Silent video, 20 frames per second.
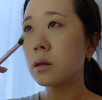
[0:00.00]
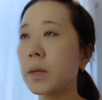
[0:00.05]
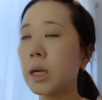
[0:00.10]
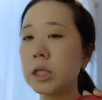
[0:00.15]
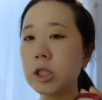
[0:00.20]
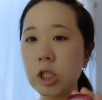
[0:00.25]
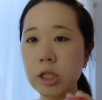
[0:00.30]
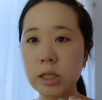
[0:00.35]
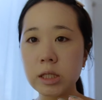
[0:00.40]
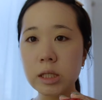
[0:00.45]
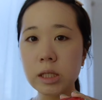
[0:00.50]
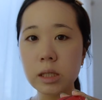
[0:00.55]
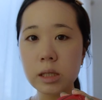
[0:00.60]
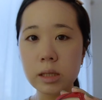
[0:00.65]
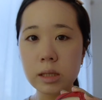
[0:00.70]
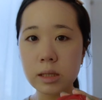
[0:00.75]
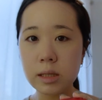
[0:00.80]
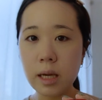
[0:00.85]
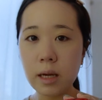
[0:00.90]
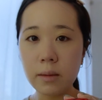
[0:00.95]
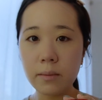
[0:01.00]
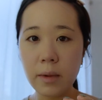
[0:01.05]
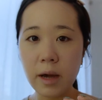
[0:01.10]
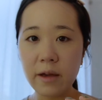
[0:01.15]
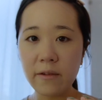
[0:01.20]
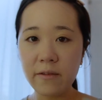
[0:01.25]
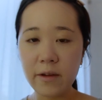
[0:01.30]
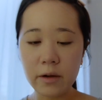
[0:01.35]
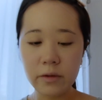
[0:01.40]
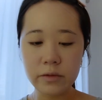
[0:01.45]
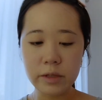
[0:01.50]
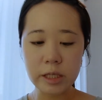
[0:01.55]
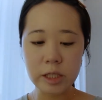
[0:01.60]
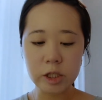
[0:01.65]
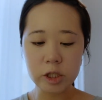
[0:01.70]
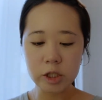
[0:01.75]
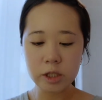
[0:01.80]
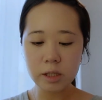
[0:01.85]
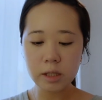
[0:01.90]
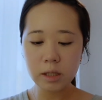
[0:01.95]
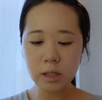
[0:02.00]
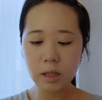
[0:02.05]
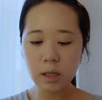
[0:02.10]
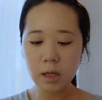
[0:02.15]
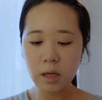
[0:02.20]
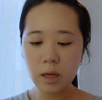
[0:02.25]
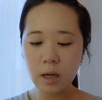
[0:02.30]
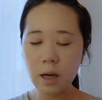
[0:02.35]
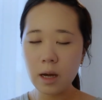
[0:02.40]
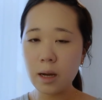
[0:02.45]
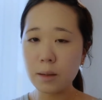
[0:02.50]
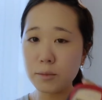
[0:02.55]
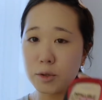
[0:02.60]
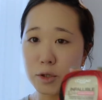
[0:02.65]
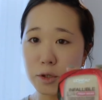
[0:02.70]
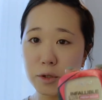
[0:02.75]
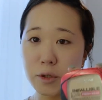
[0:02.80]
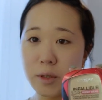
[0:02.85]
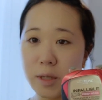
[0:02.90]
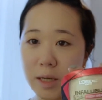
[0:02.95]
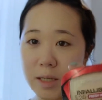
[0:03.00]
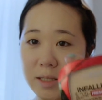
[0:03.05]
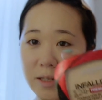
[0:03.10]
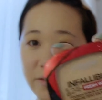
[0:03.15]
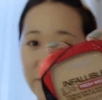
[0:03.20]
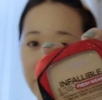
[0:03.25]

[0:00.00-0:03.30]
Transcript: Just to set my foundation, I'm sure you guys have